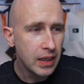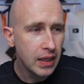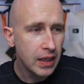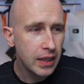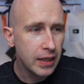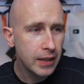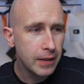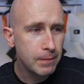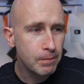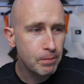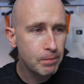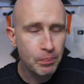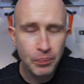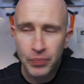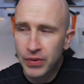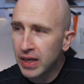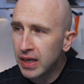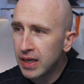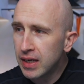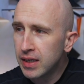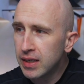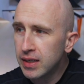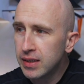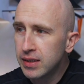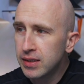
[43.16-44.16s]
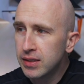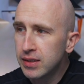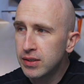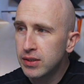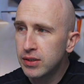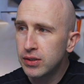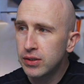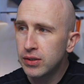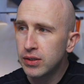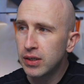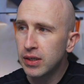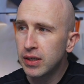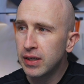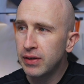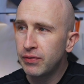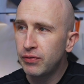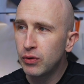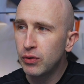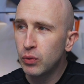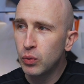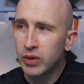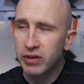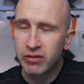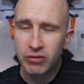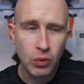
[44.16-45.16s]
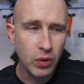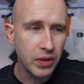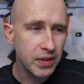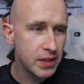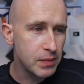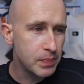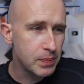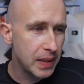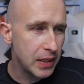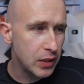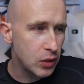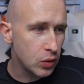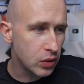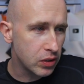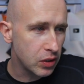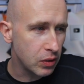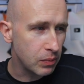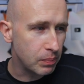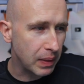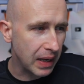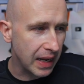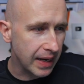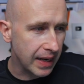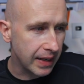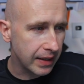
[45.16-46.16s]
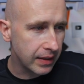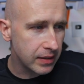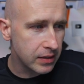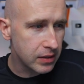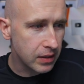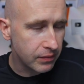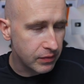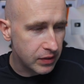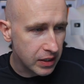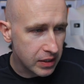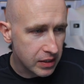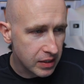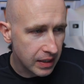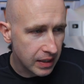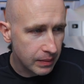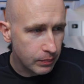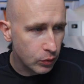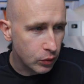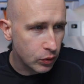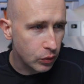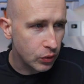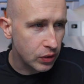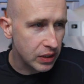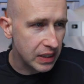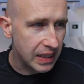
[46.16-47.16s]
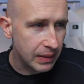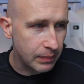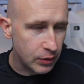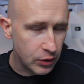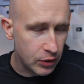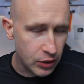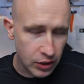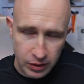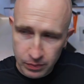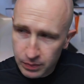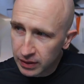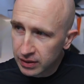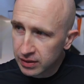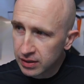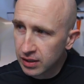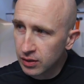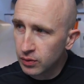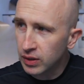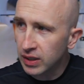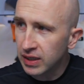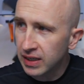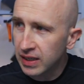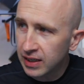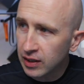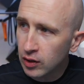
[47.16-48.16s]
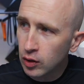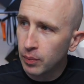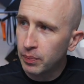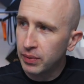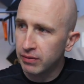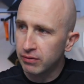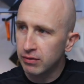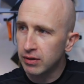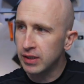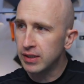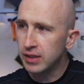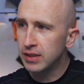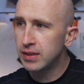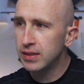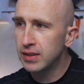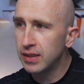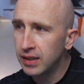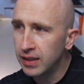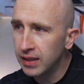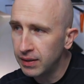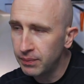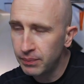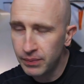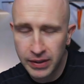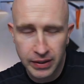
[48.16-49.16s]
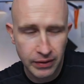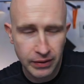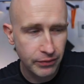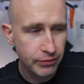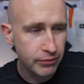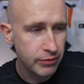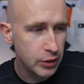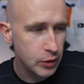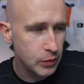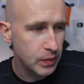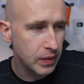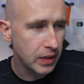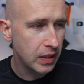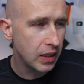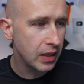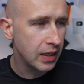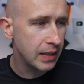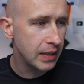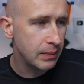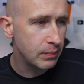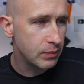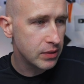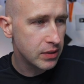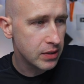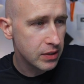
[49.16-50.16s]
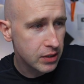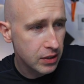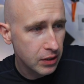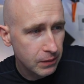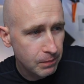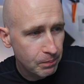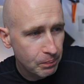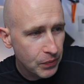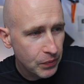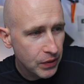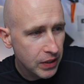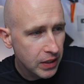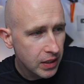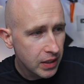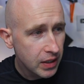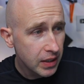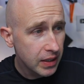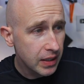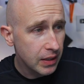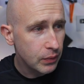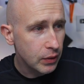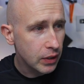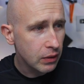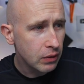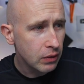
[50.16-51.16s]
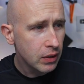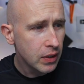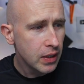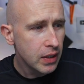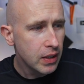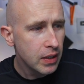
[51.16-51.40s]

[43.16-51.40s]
And if you're wondering why this page looks so blank, is I've disabled all the images because I don't want any copyright infringement claims. So there we go.